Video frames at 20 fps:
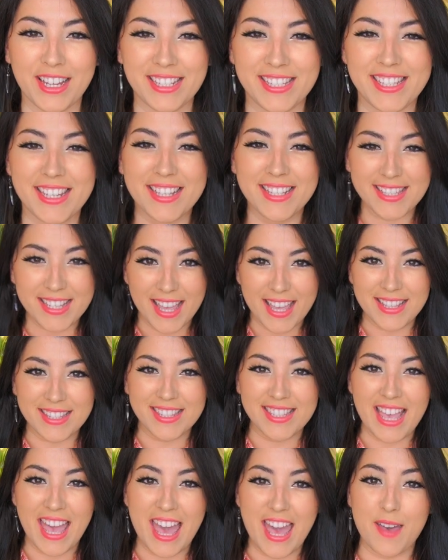creatures,
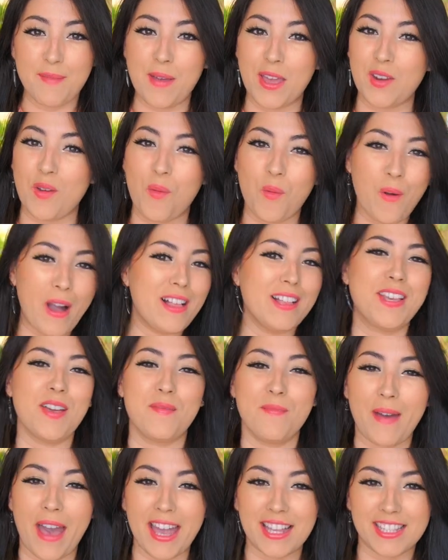it's Em, and
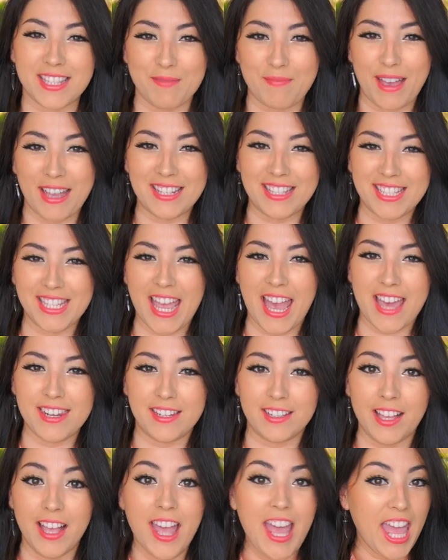welcome back to my
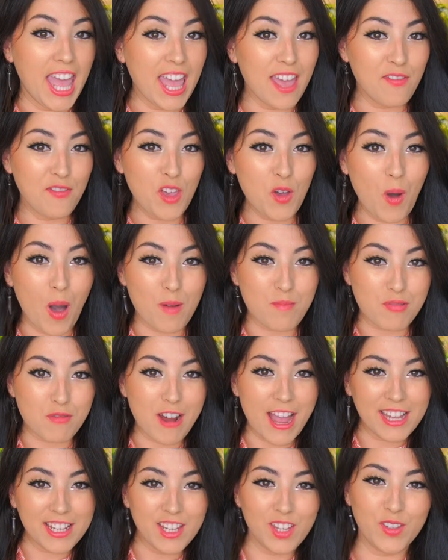channel. If you are
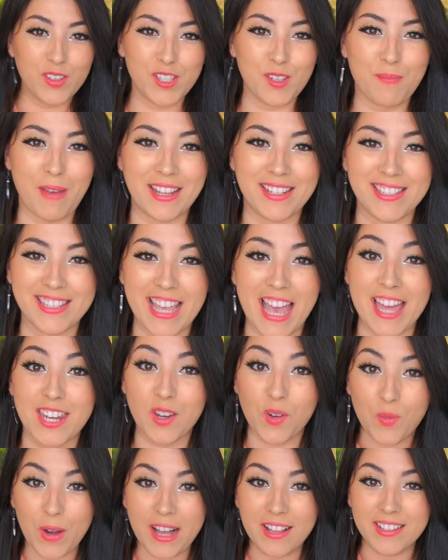brand new to my
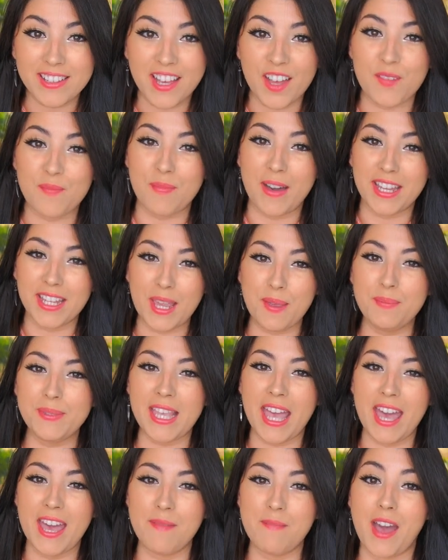channel, welcome. My
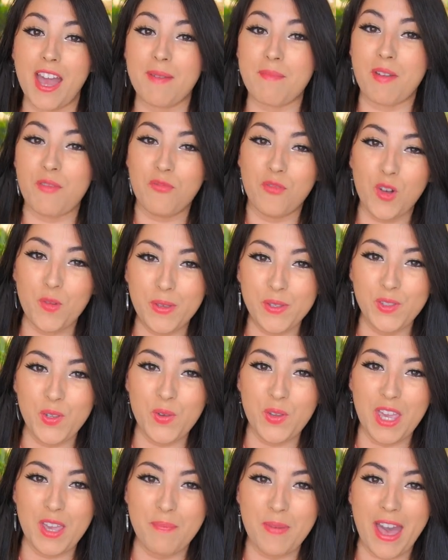name's Em, I'm a former
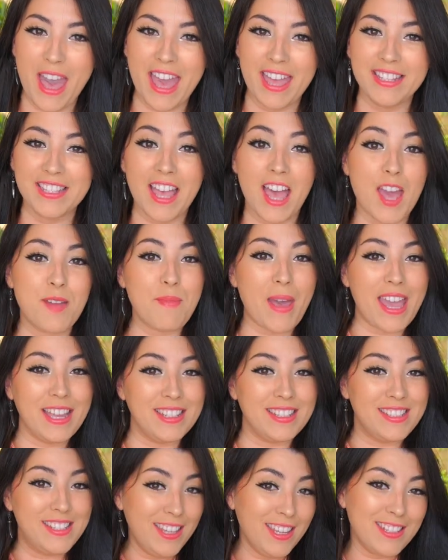zookeeper and I'm
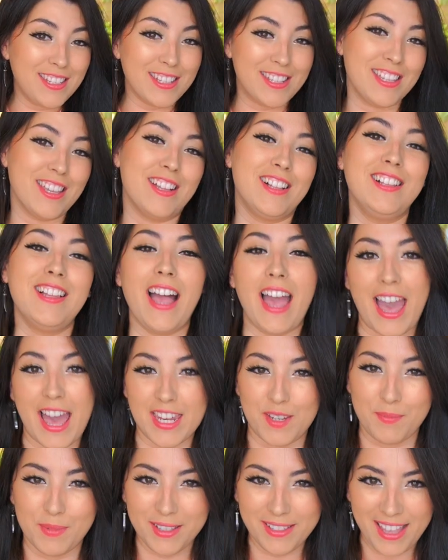a digital
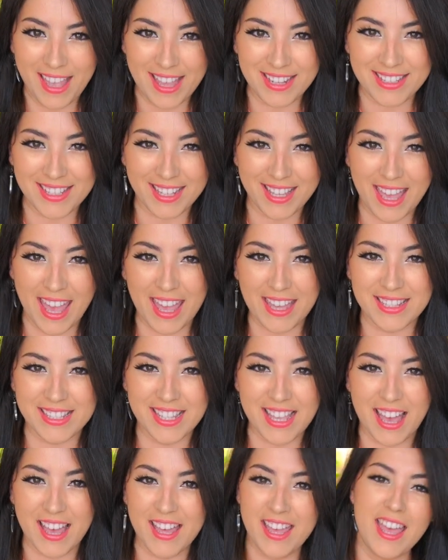animal
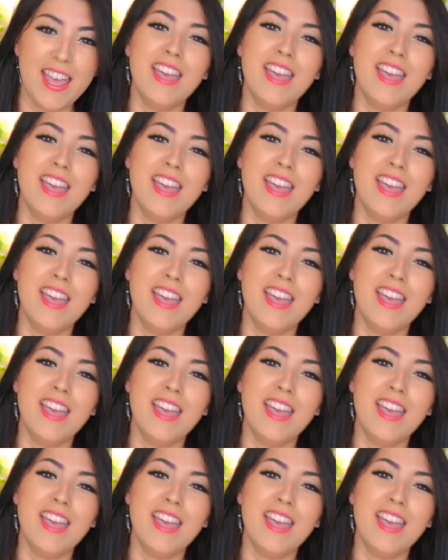educator.